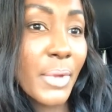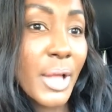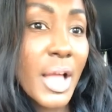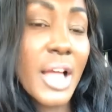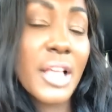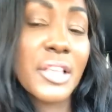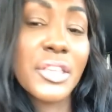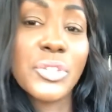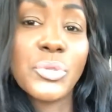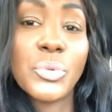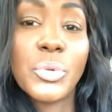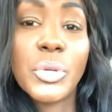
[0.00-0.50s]

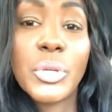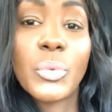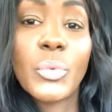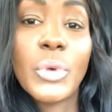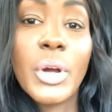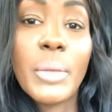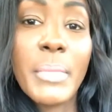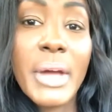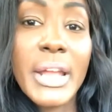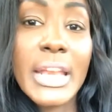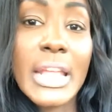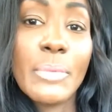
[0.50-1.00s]
you wouldn't
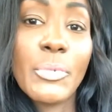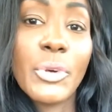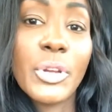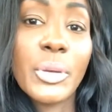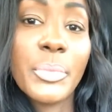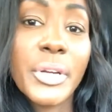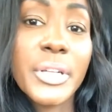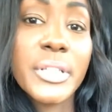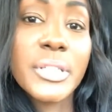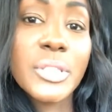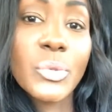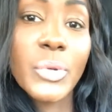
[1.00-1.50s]
want my name on a
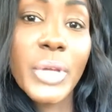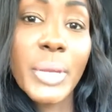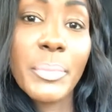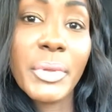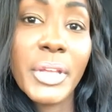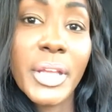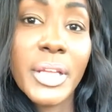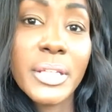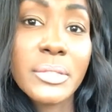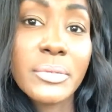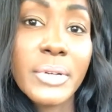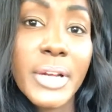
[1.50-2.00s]
pair of
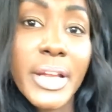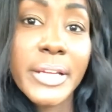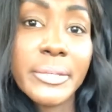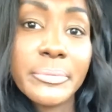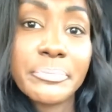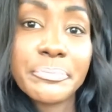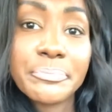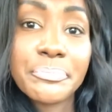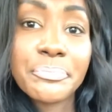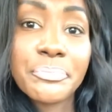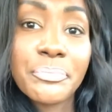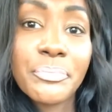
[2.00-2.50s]
sweatpants, right?
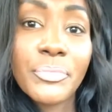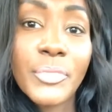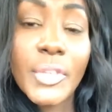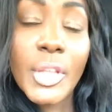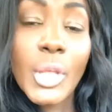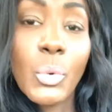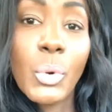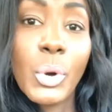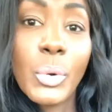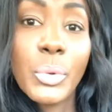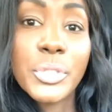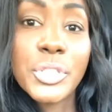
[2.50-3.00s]

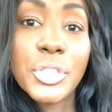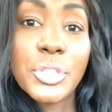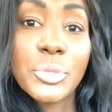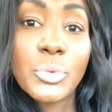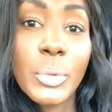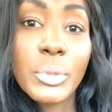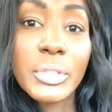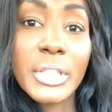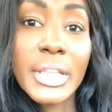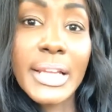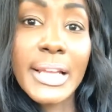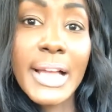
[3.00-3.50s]
What
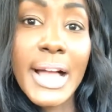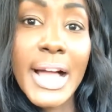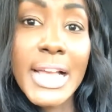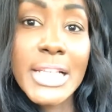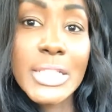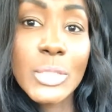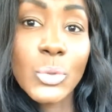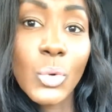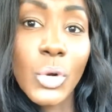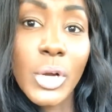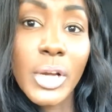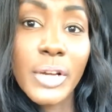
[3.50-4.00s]
would the
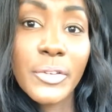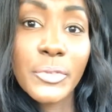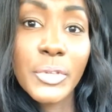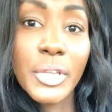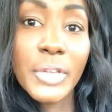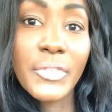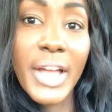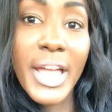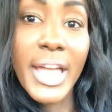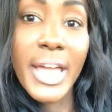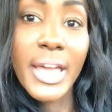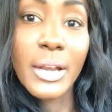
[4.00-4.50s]
guys want
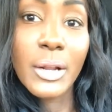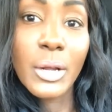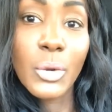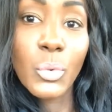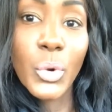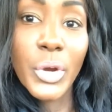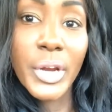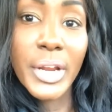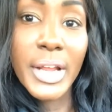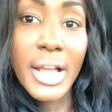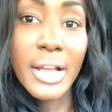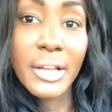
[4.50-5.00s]
if I had a
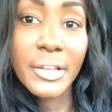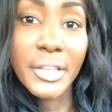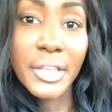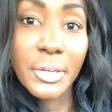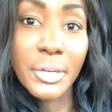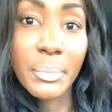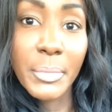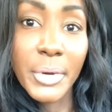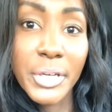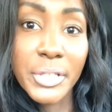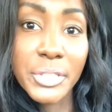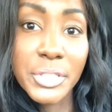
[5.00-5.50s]
workout
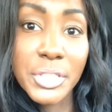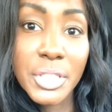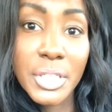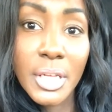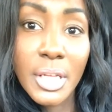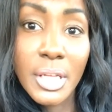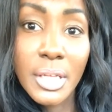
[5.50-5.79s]
gear merch?